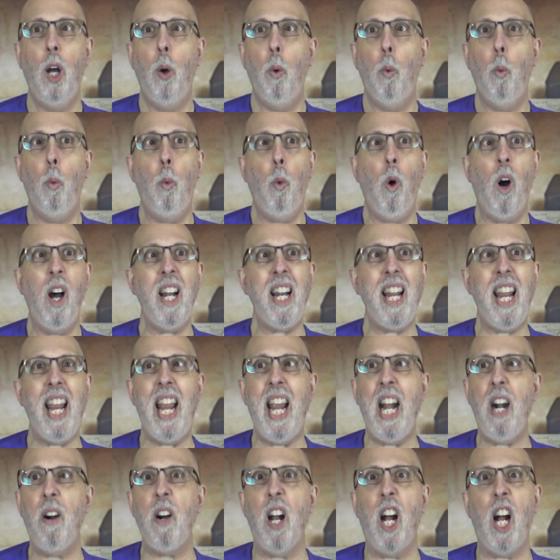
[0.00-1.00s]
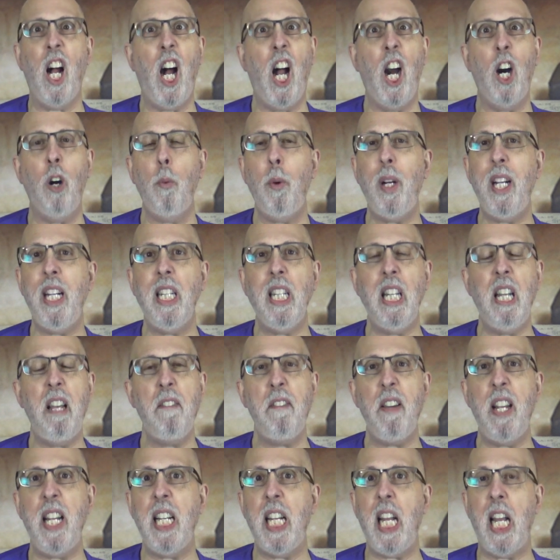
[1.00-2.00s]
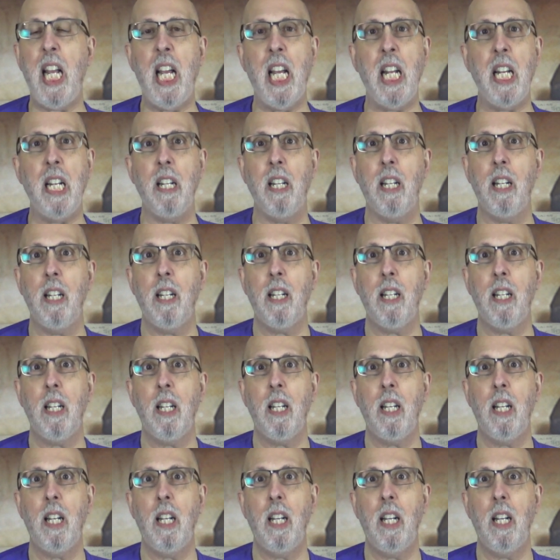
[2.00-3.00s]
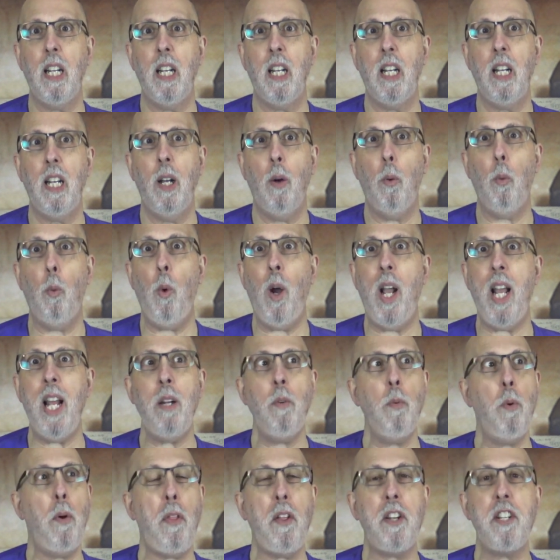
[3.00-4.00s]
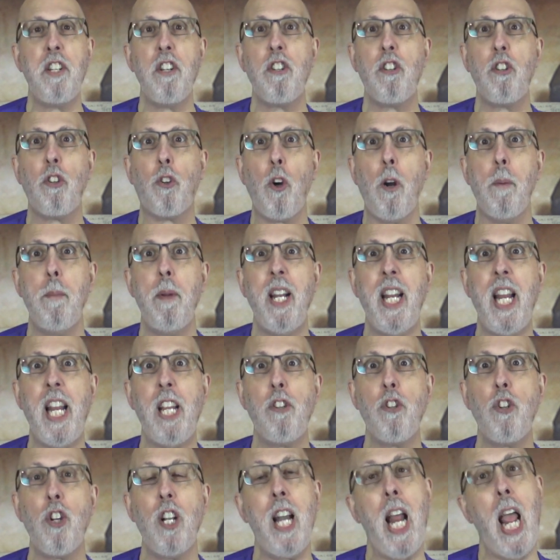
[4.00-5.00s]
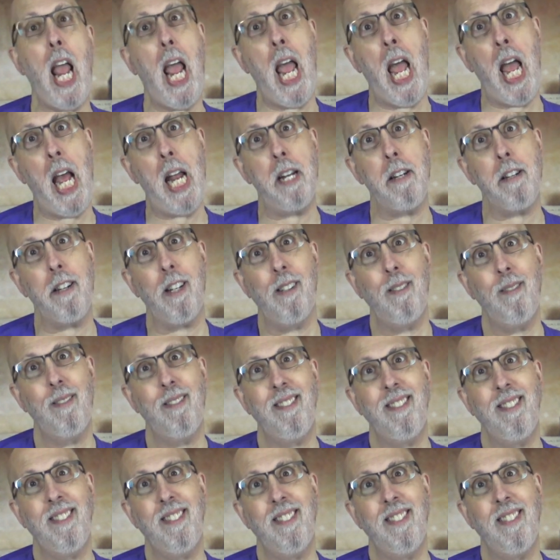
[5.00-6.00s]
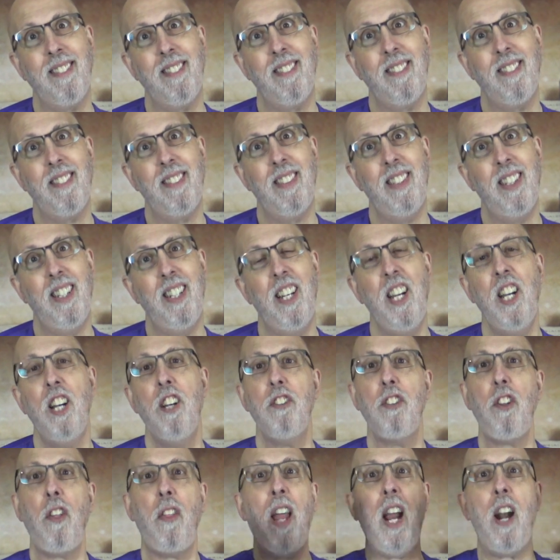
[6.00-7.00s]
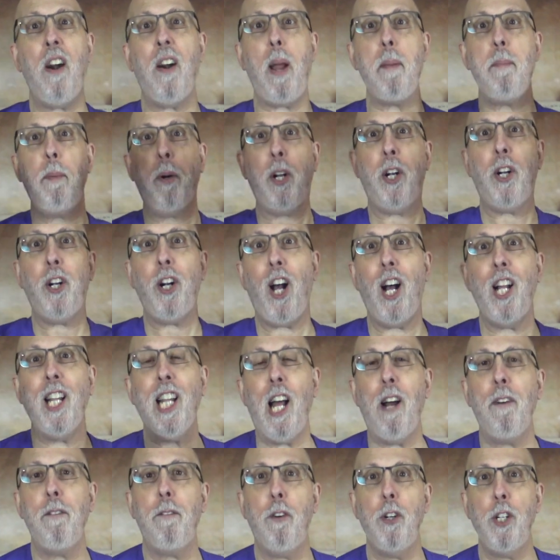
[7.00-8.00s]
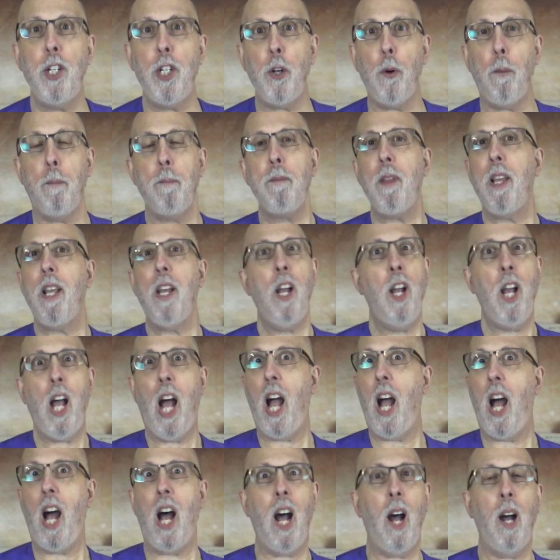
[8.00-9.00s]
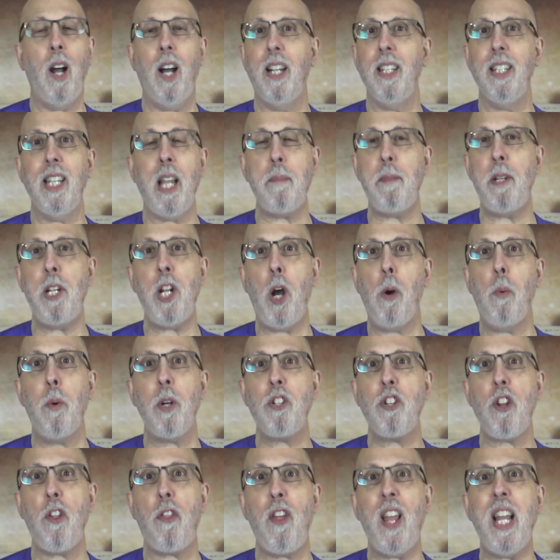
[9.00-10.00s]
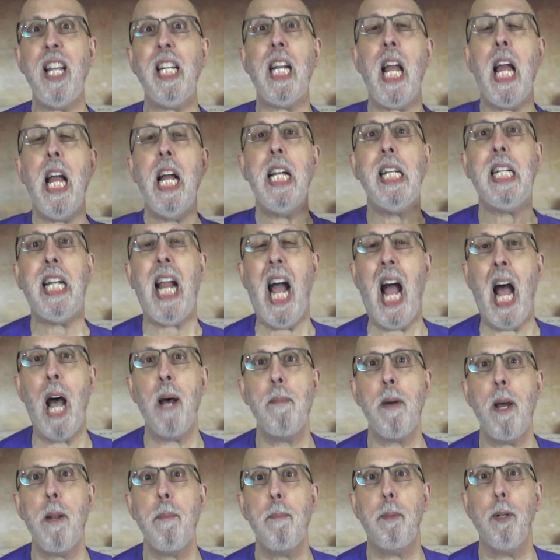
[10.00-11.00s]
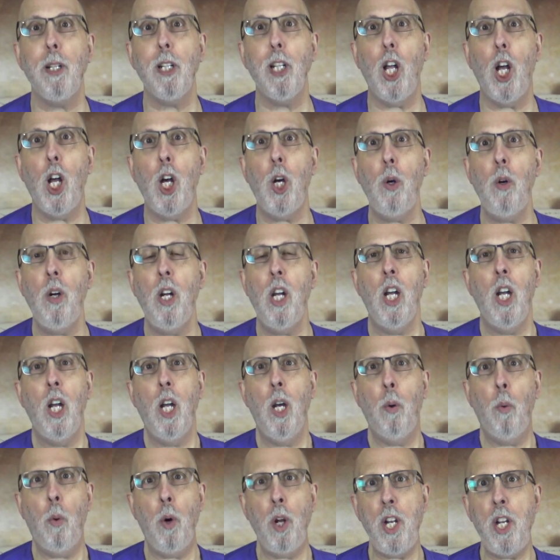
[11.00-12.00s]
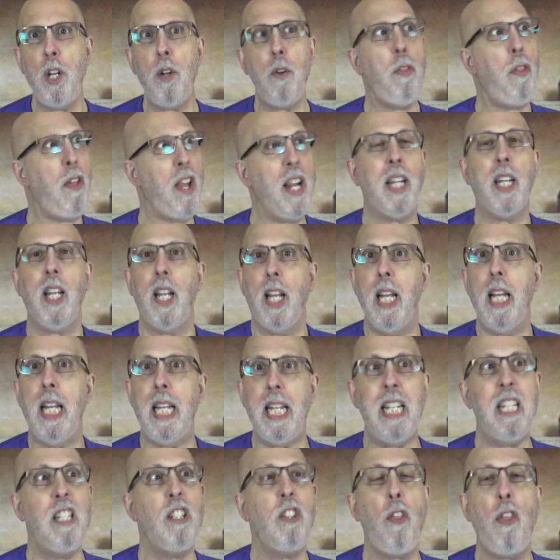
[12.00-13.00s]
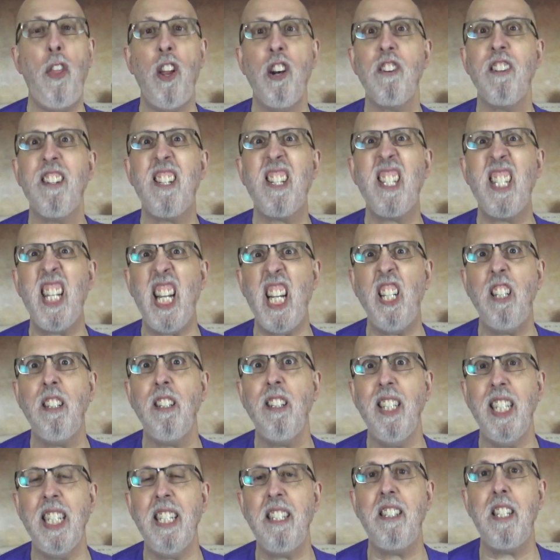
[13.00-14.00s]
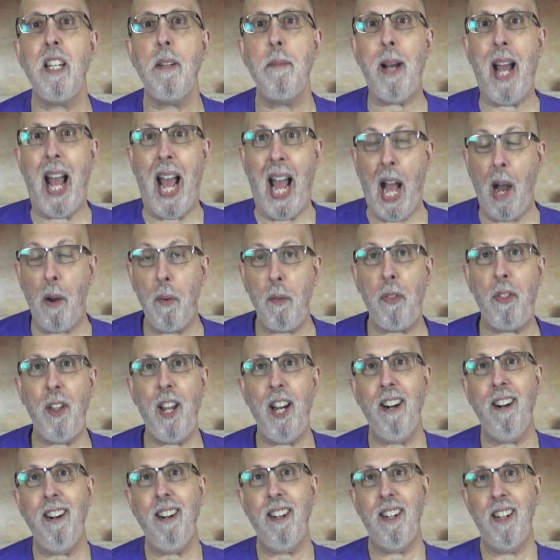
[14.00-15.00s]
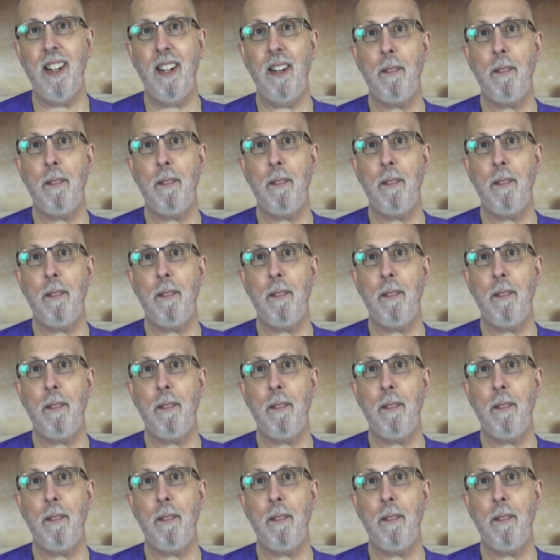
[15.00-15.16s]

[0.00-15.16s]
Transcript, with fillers: What era are we living in? When will the discrimination end? So, there, I put it all out for you. Uh, let me know what you think. Comment below. What do you think? Is there singleism out there?